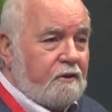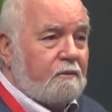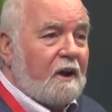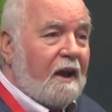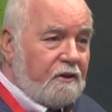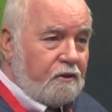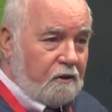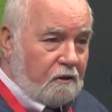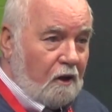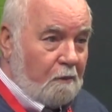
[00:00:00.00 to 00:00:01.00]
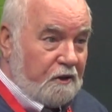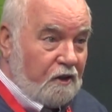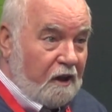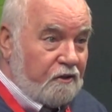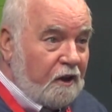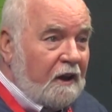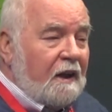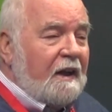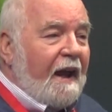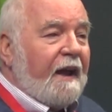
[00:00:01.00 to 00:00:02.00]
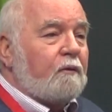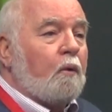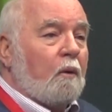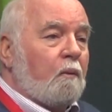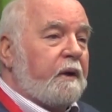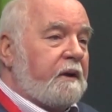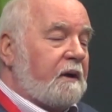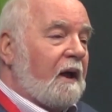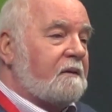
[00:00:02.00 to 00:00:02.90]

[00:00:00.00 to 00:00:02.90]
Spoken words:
in relation to climate change and what we